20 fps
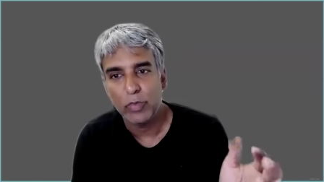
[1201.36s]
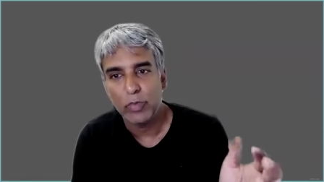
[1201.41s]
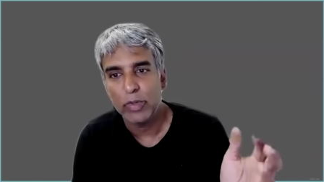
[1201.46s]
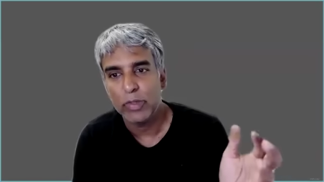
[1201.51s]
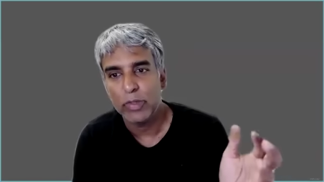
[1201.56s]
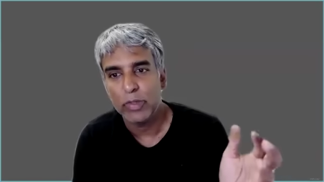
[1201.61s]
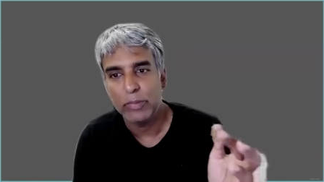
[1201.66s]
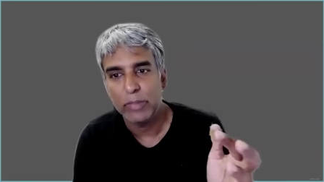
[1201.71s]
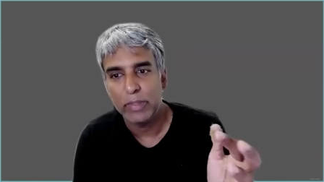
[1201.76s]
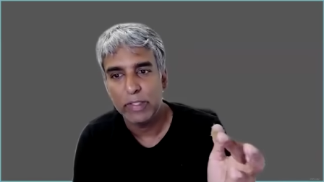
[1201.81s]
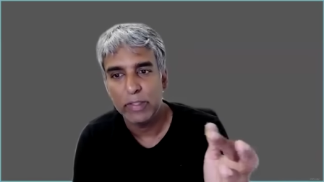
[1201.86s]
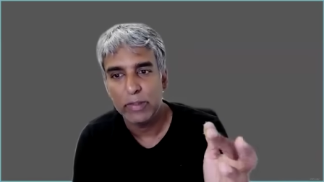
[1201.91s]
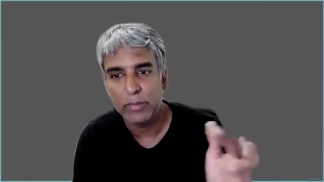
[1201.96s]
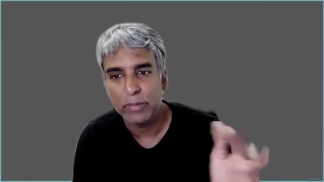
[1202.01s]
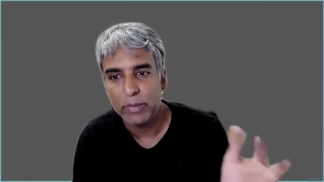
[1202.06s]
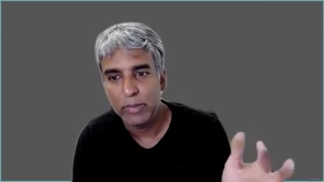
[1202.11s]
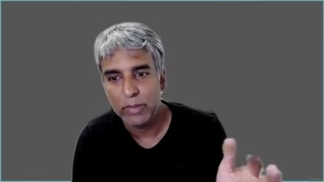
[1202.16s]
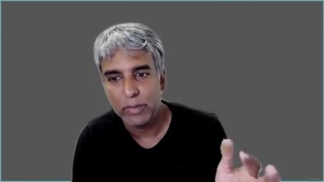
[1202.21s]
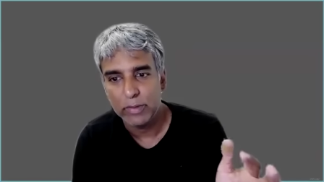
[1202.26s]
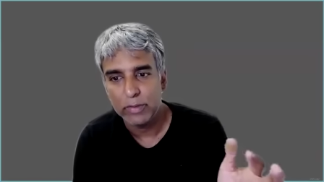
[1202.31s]
for them in the
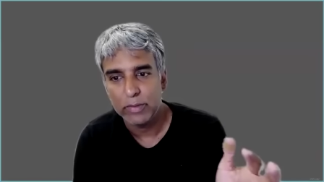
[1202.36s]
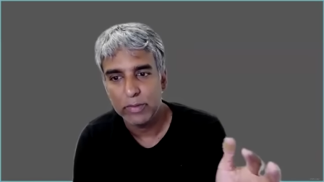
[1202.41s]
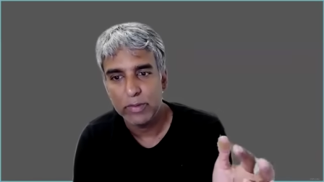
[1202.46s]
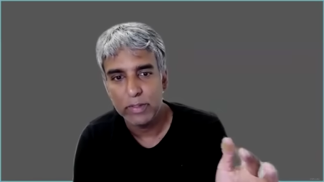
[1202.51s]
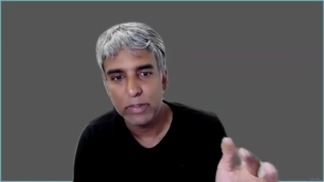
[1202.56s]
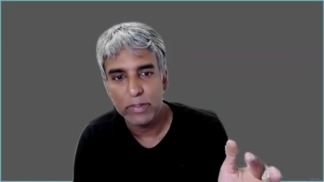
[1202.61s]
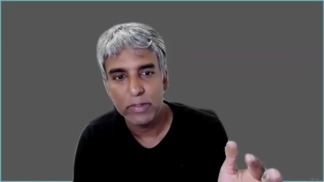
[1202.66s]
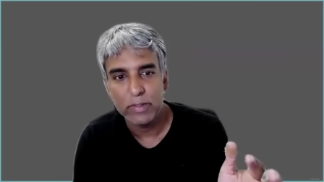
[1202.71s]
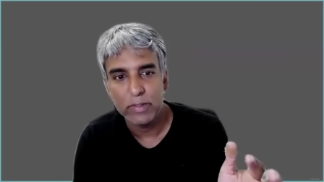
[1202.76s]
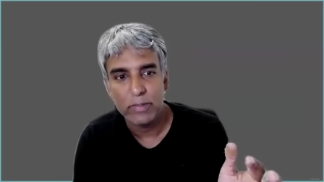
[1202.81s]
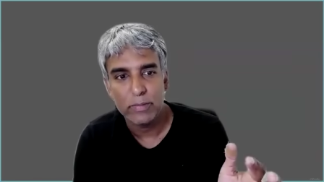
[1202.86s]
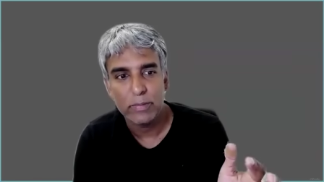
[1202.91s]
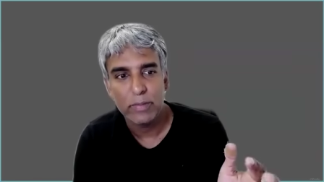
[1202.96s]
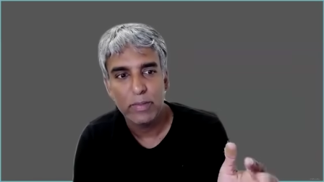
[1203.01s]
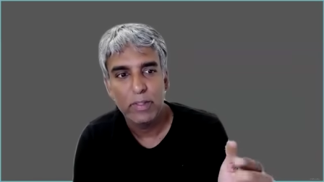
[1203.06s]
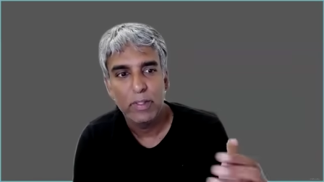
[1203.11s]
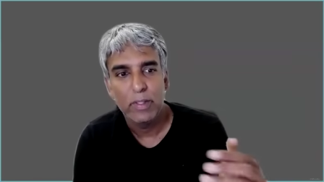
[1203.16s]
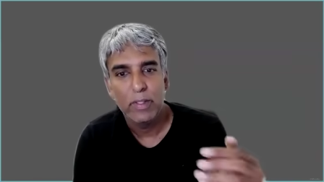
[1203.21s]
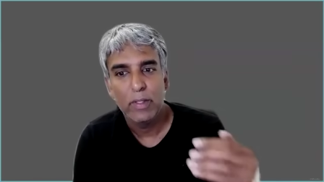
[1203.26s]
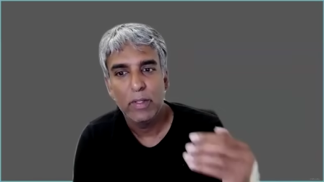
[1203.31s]
political system,